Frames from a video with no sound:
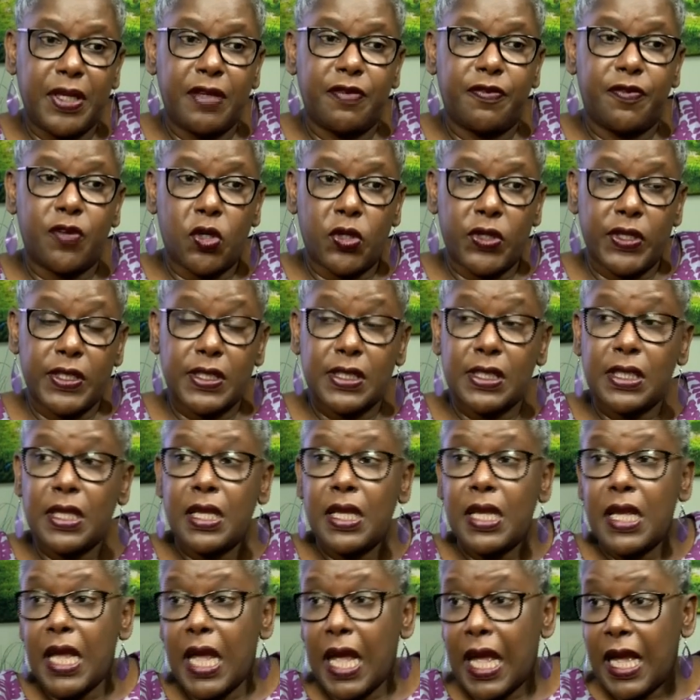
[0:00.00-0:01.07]
big voice.
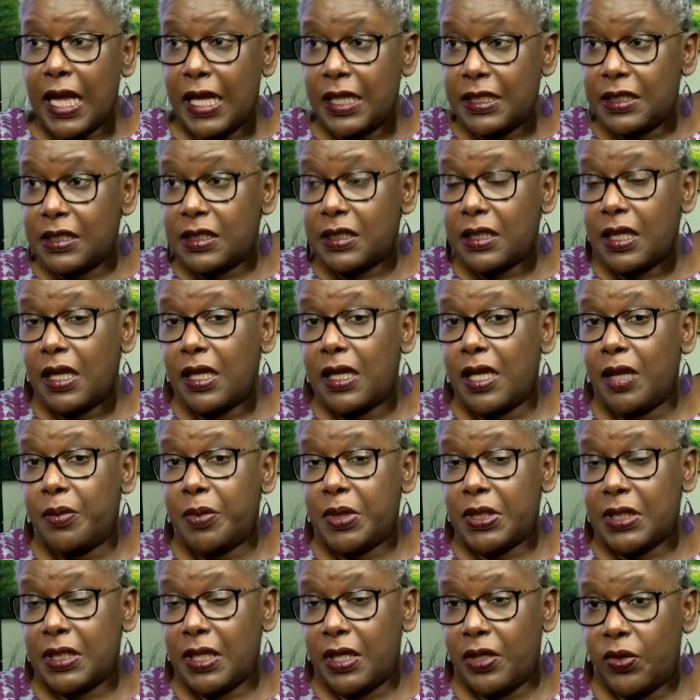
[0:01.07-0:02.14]
And
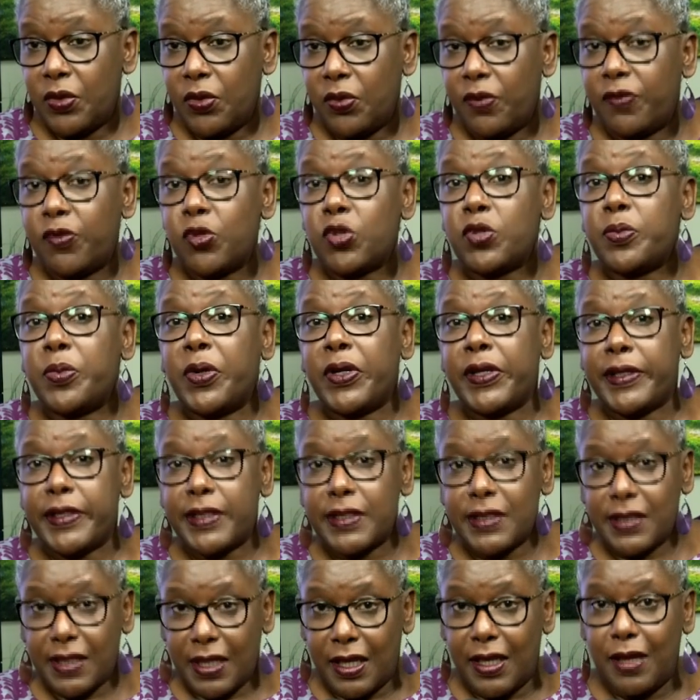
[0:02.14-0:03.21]
let me tell you,
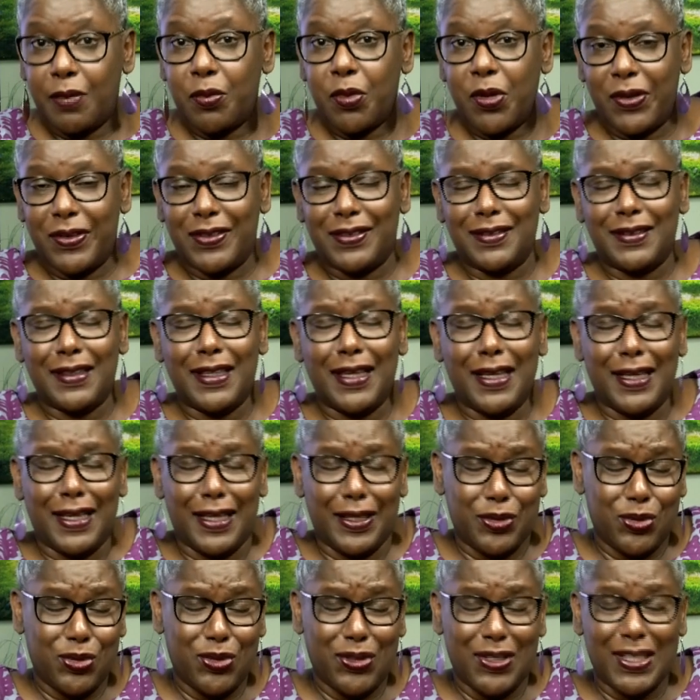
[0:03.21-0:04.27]
footballers. I'm
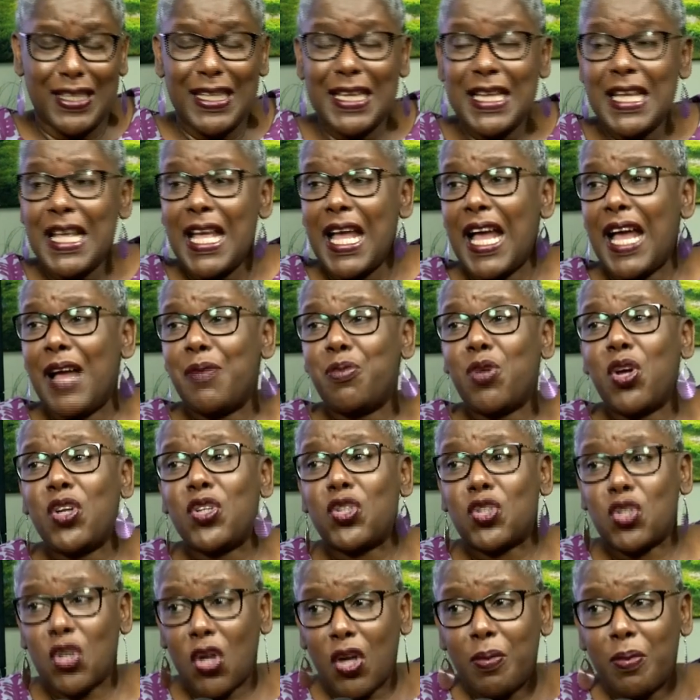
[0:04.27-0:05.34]
going
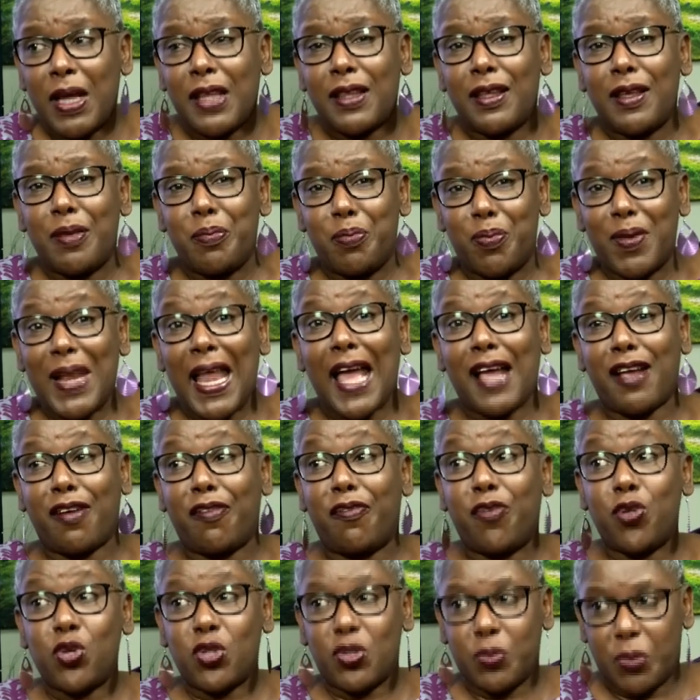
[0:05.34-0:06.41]
to talk about the
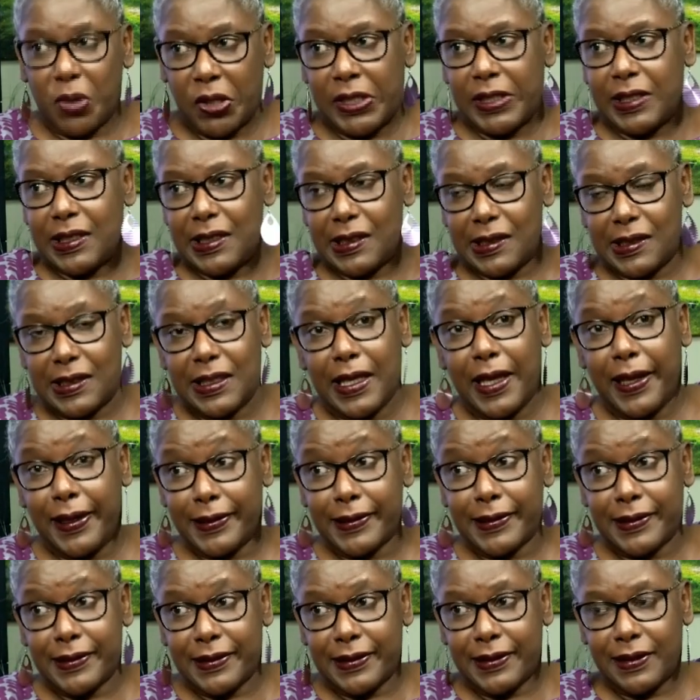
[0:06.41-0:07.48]
black footballers.
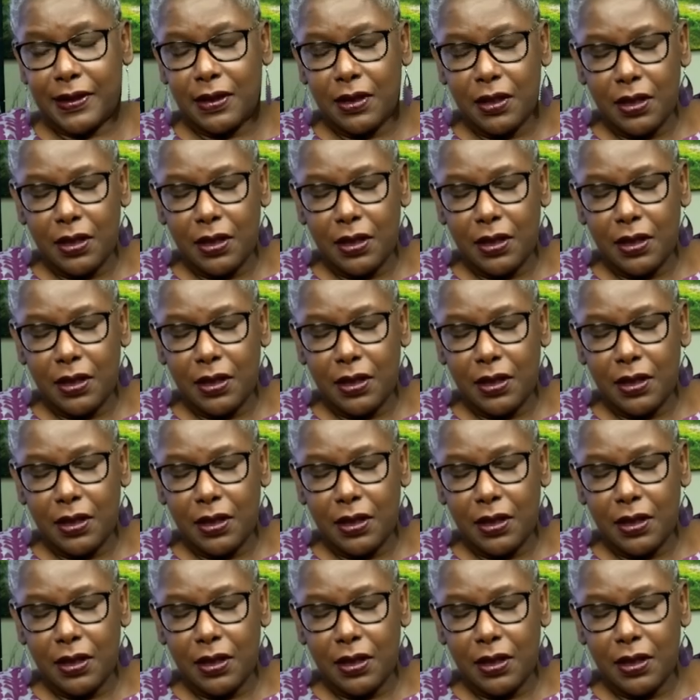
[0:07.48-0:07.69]
Yes.